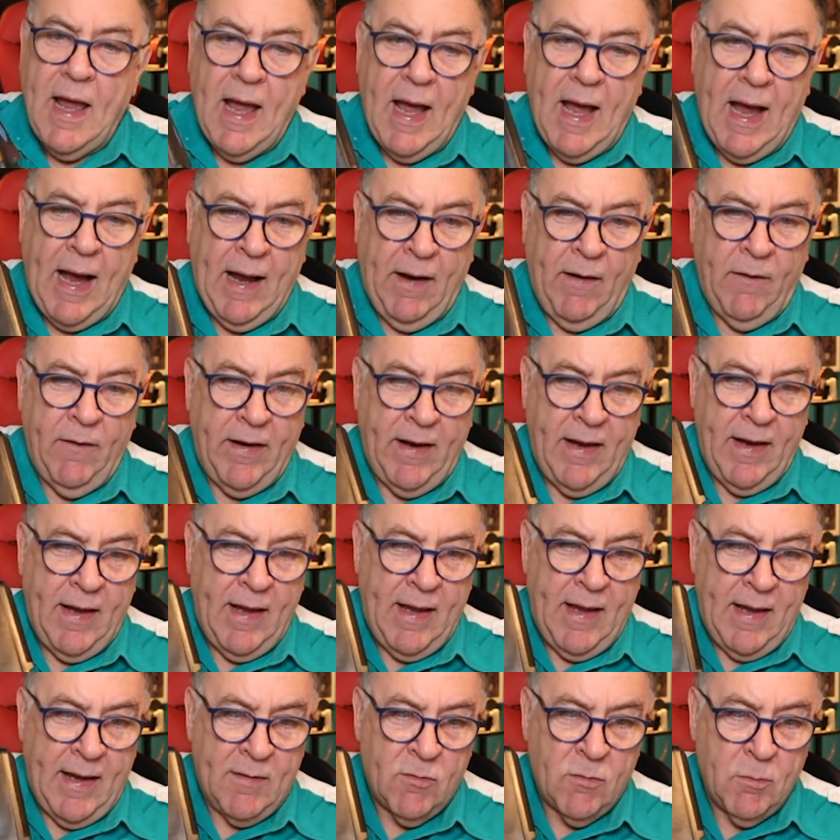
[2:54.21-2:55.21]
and
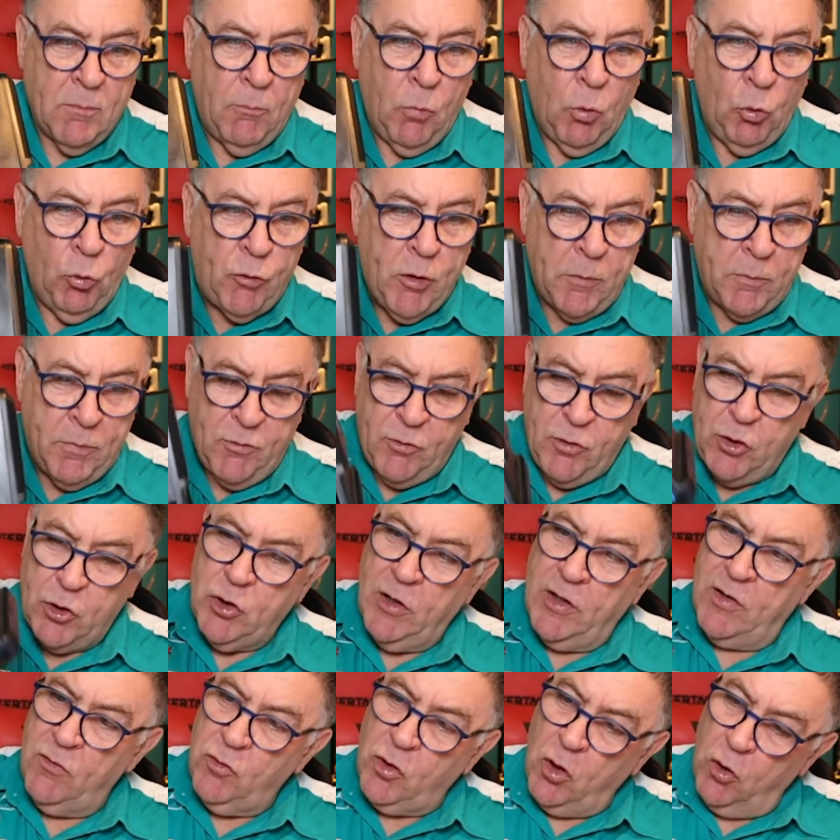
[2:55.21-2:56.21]
it's multi-position.
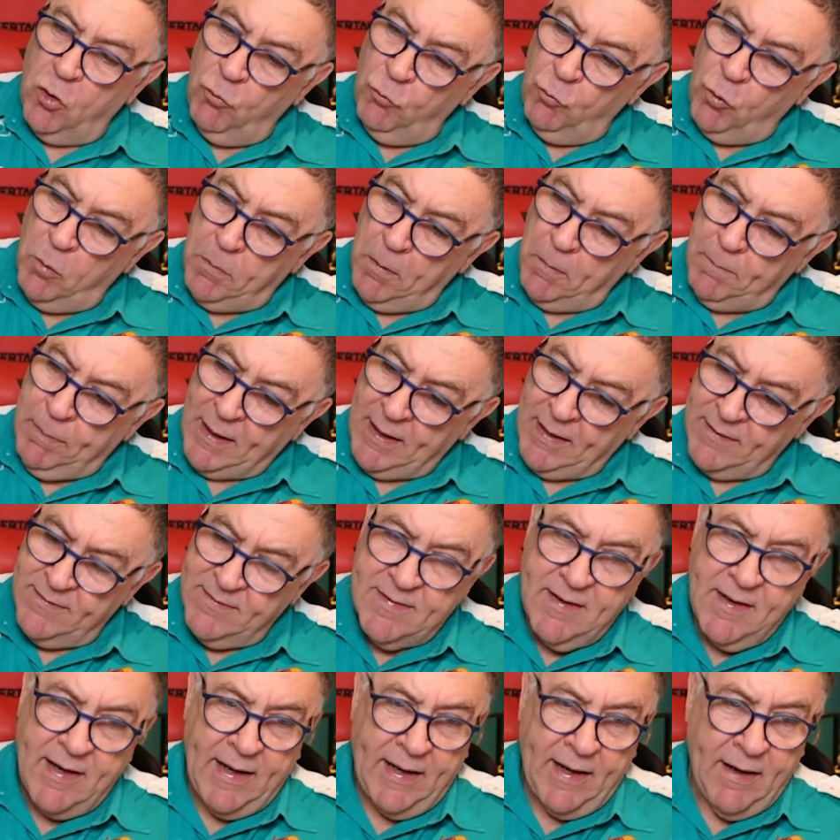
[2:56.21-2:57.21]
It's got rubber pads
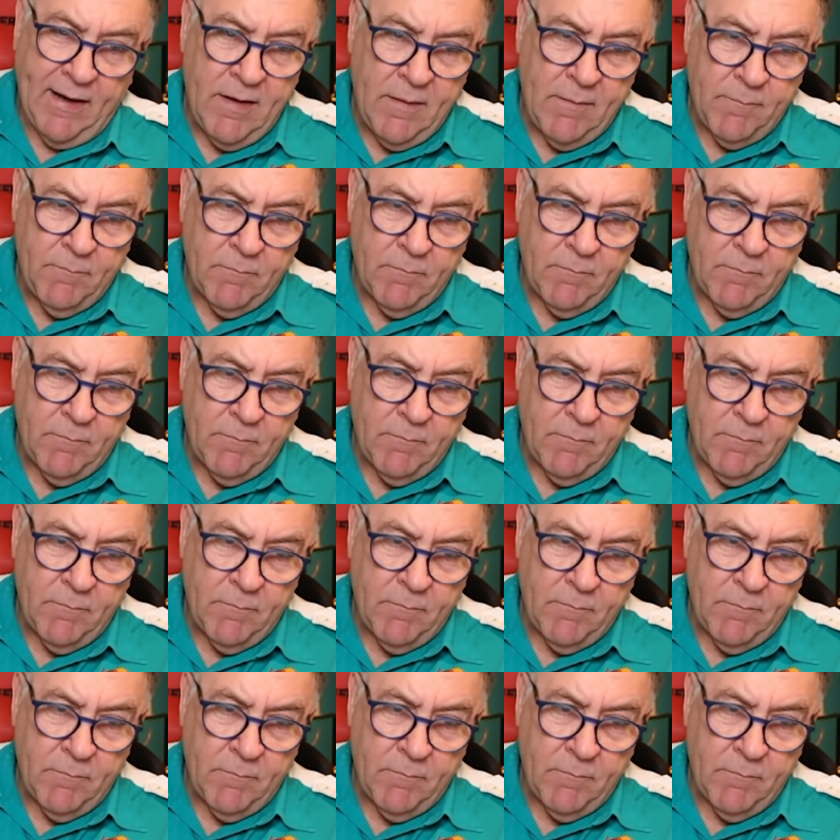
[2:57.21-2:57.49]
here